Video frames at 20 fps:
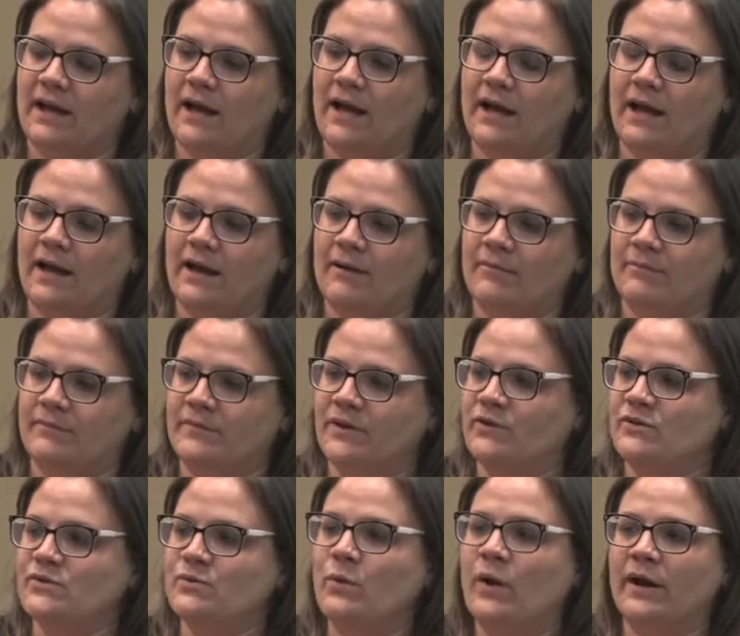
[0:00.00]
Um,
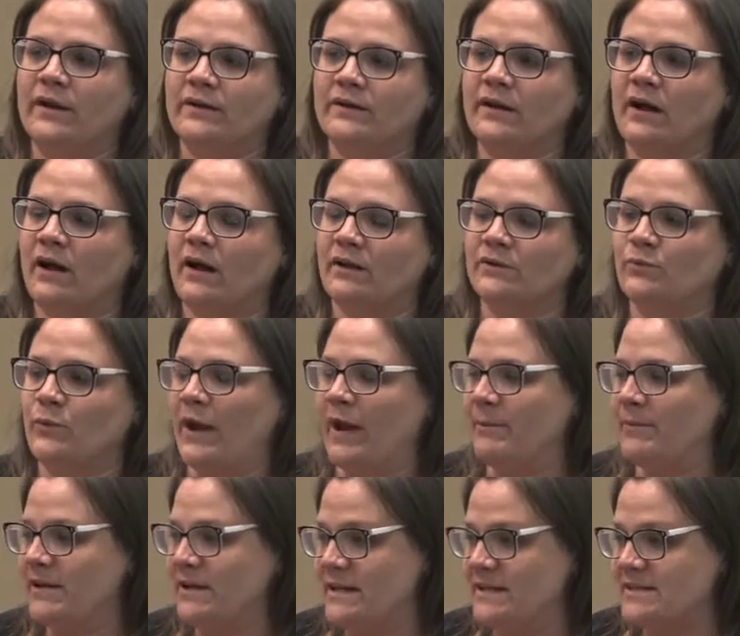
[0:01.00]
there's one called
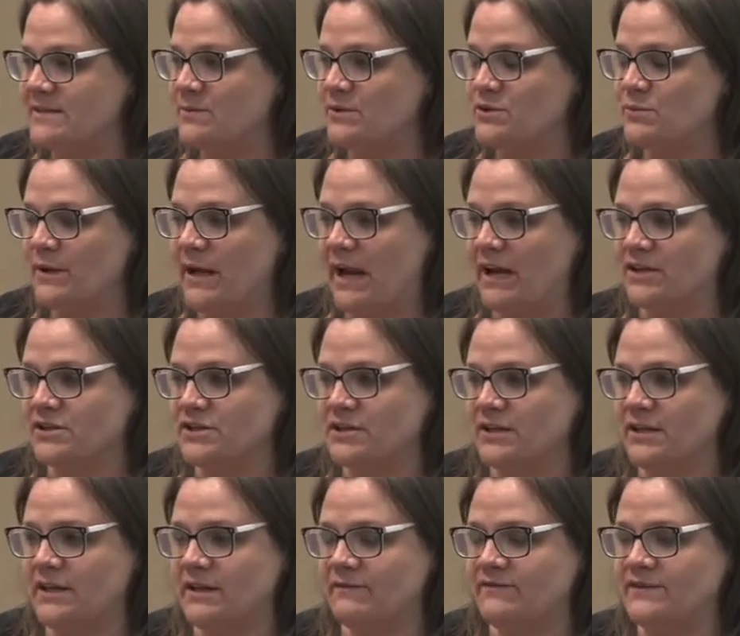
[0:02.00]
Rhamnus, which we
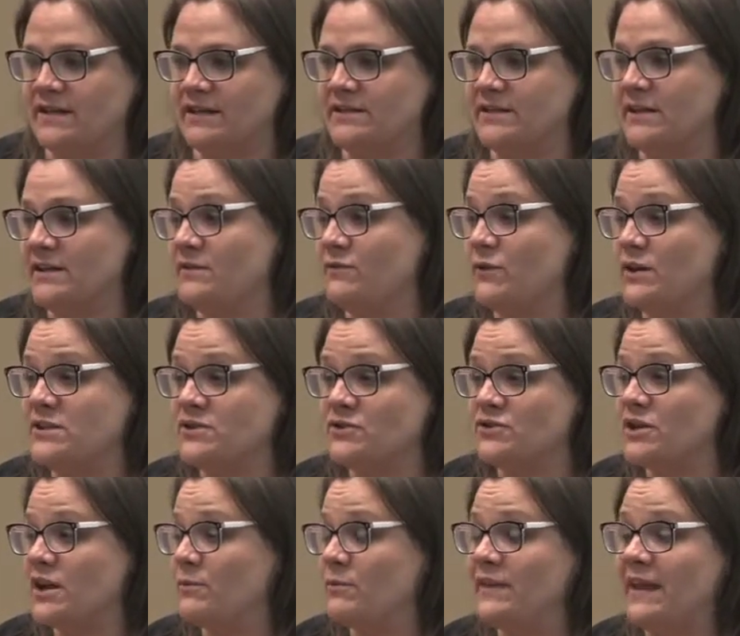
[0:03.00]
actually have done a ton of
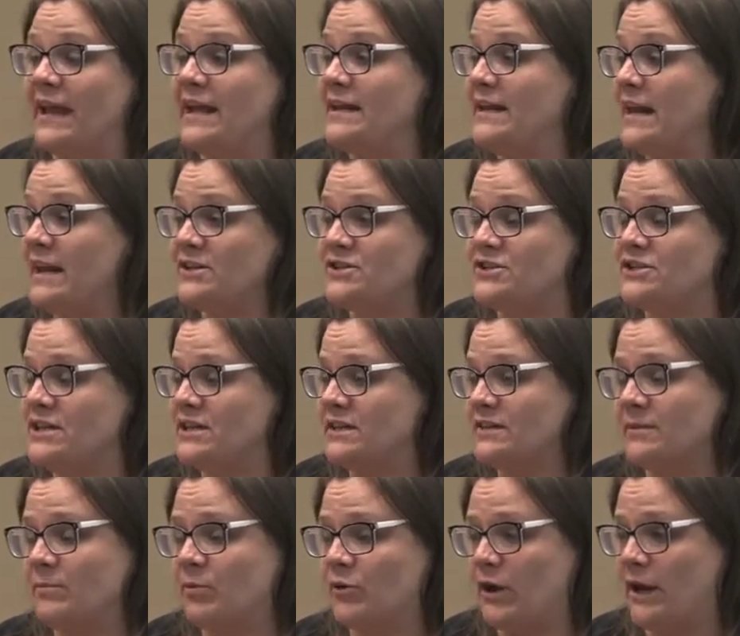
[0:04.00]
research on with ADHD
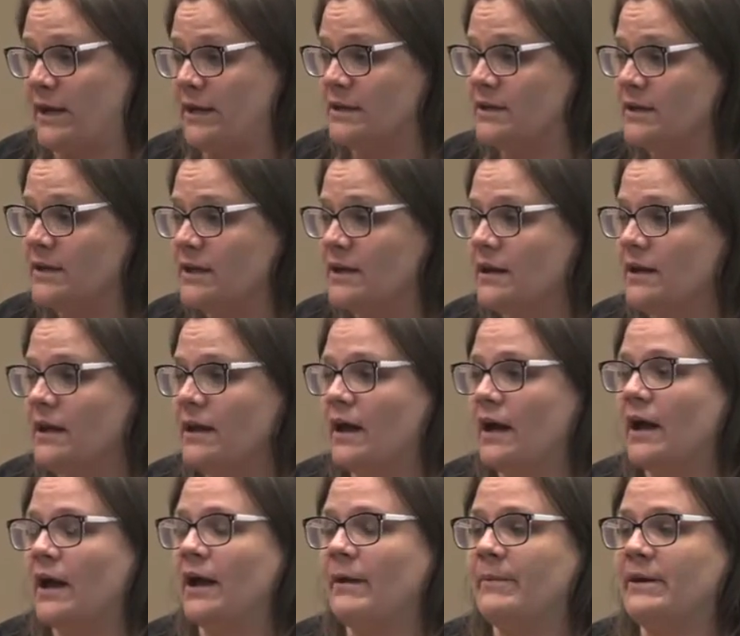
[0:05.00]
in the brain
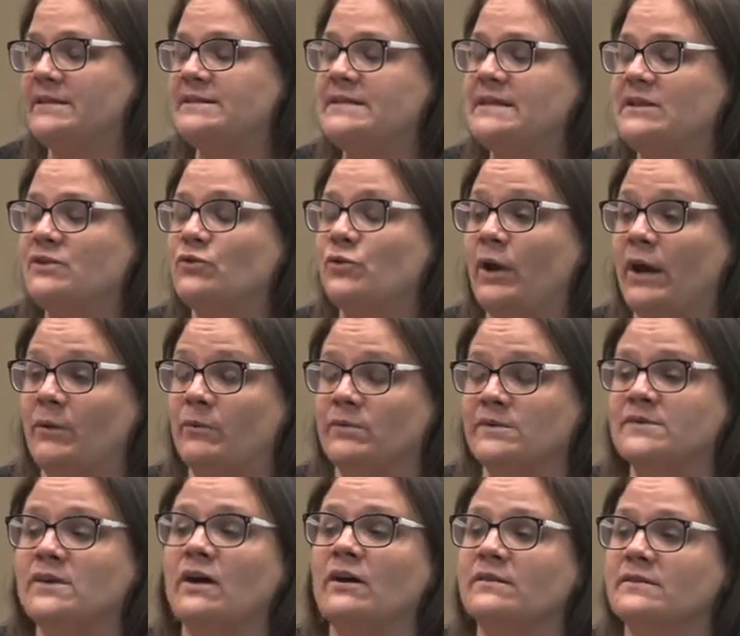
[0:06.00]
um, and seen great
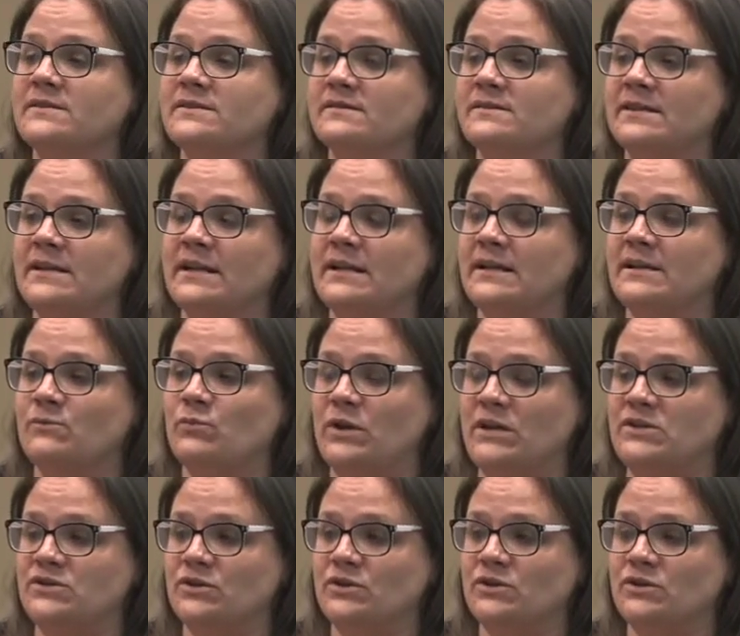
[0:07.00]
results in
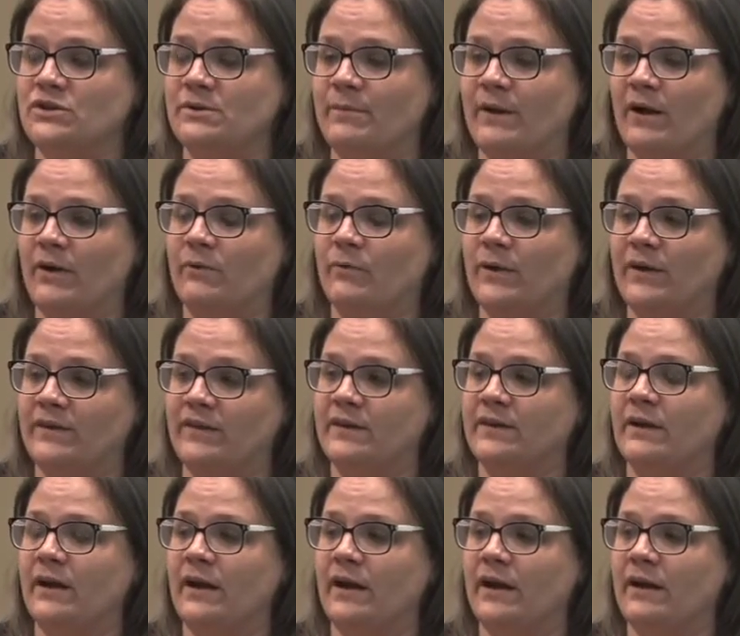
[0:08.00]
research about what
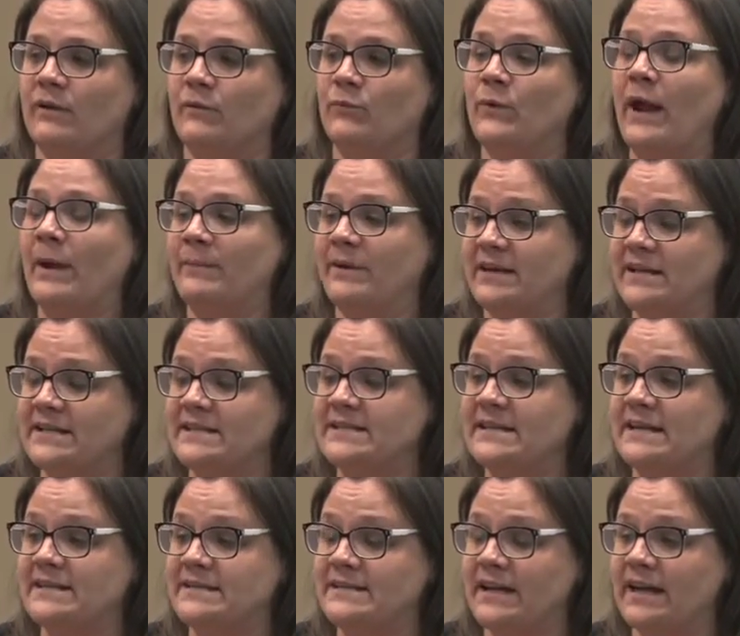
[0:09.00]
uh, Rhamnus
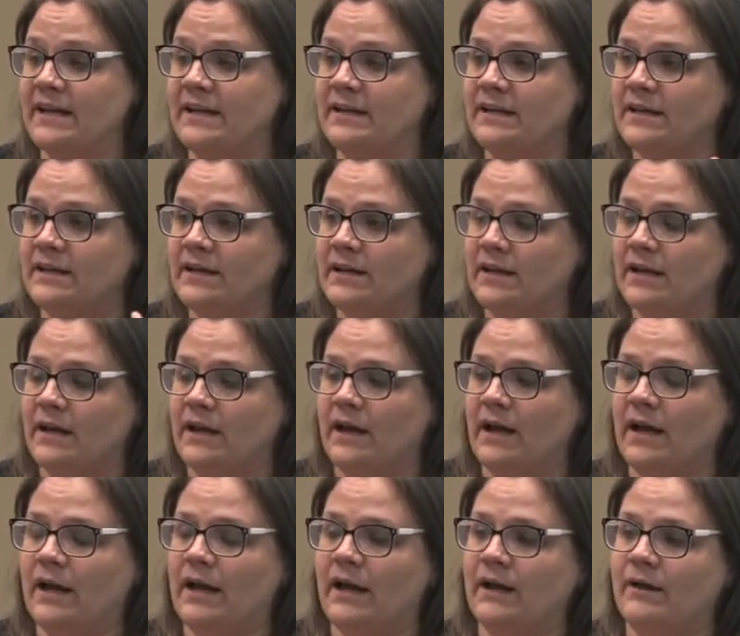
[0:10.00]
has done
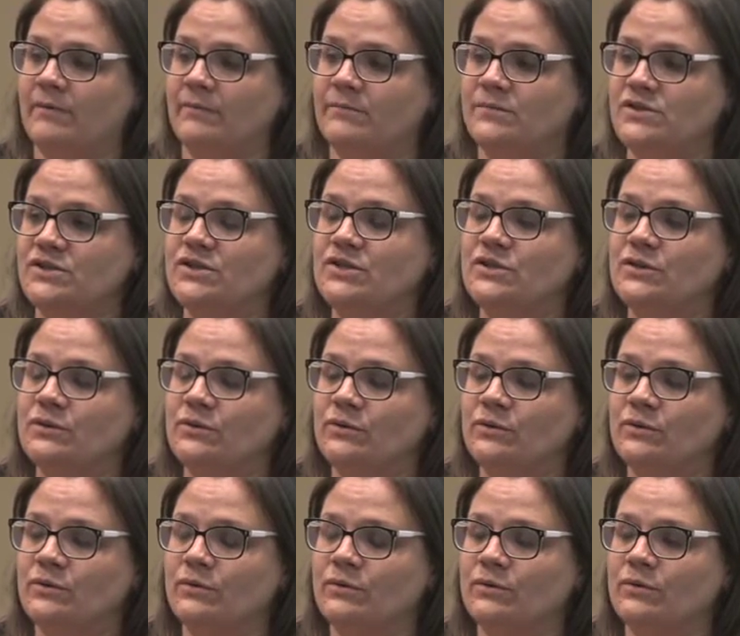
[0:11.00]
um,
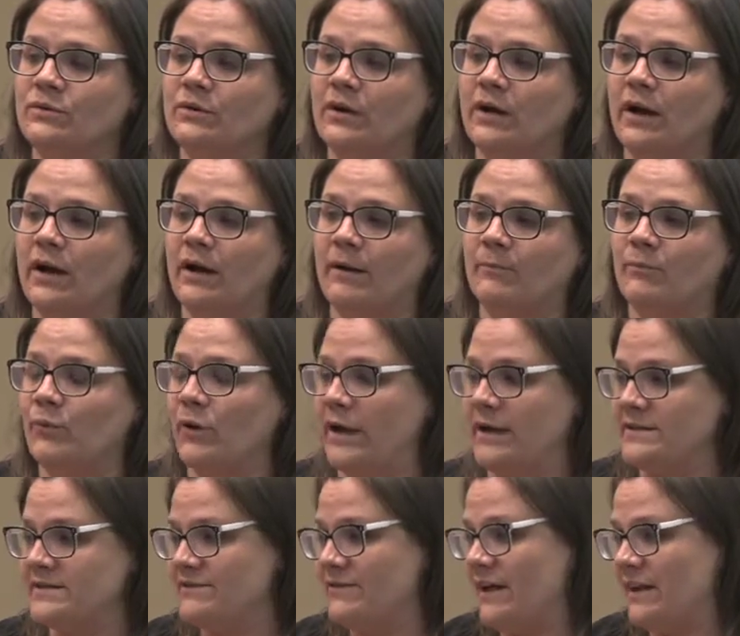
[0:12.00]
to um,
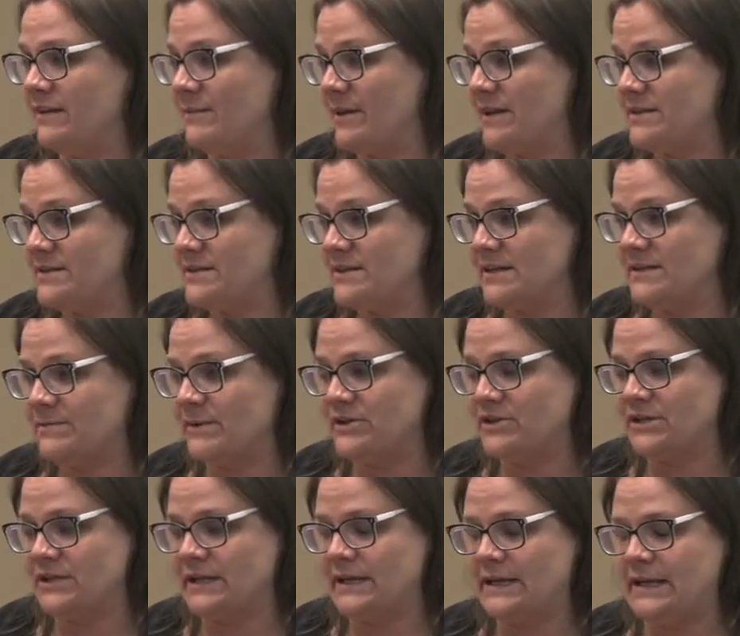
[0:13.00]
brain development,
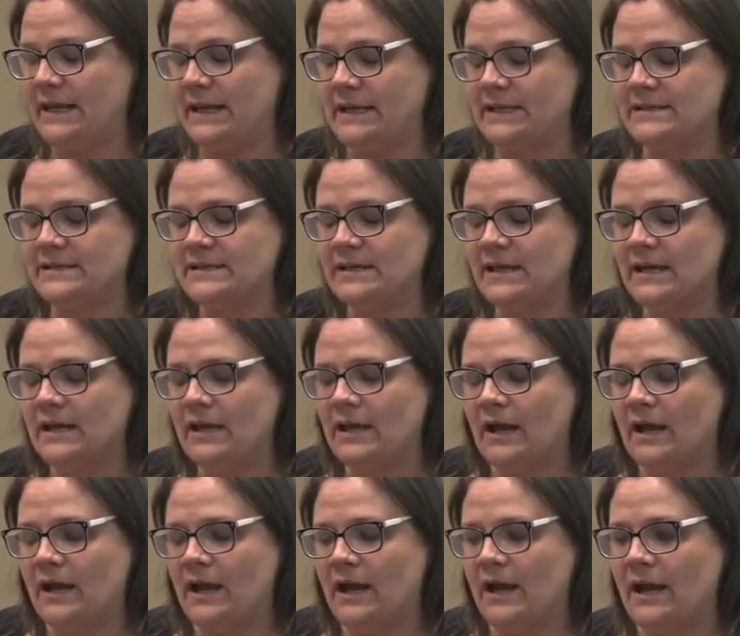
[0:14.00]
especially in kids.
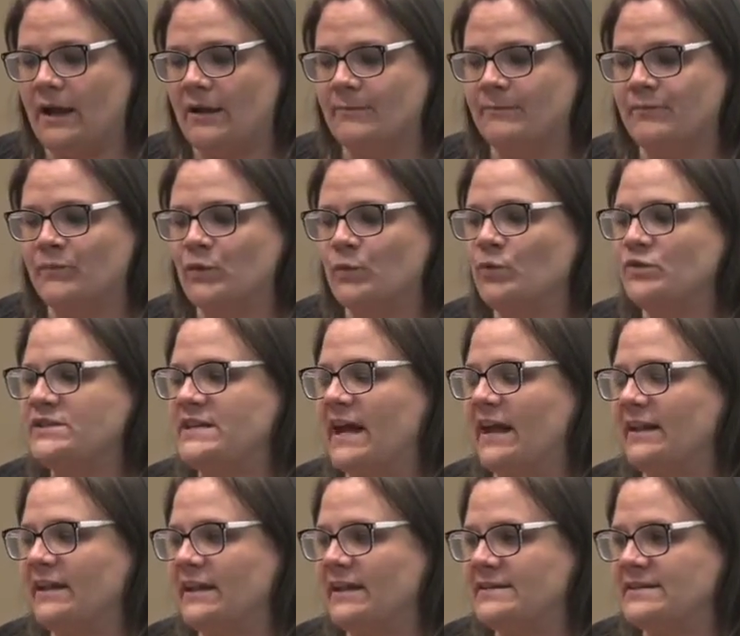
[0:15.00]
Um,
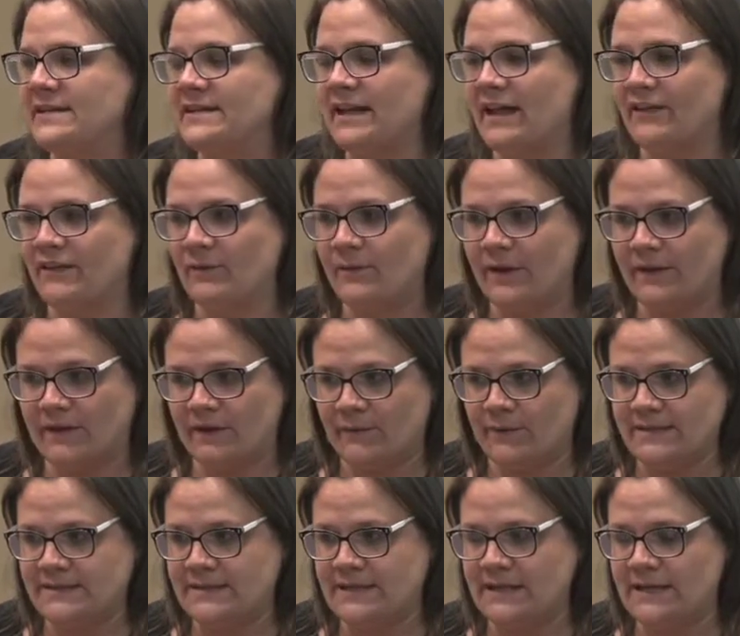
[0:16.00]
reuteri is another one that
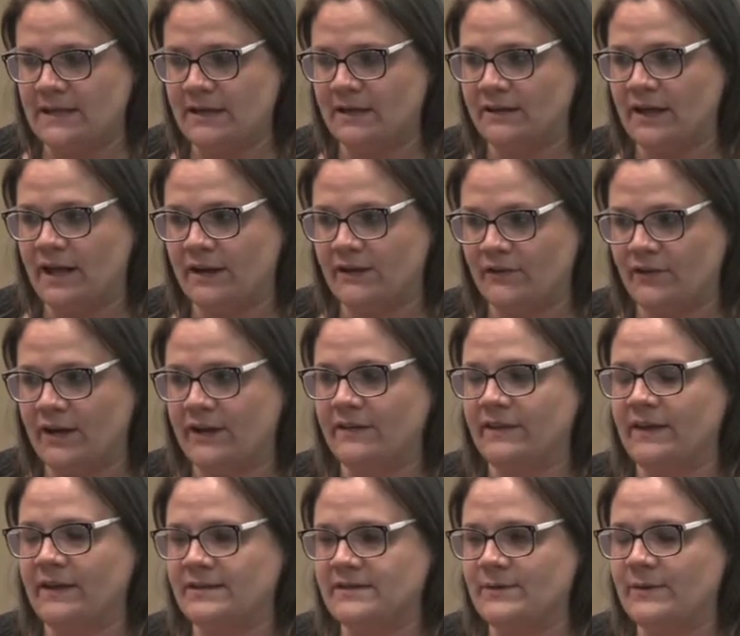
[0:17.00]
we see a lot of great
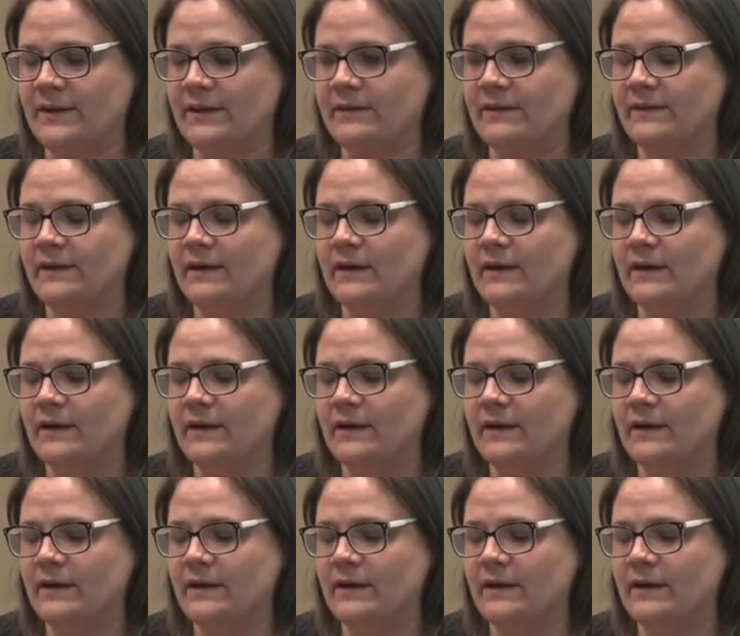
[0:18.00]
things with.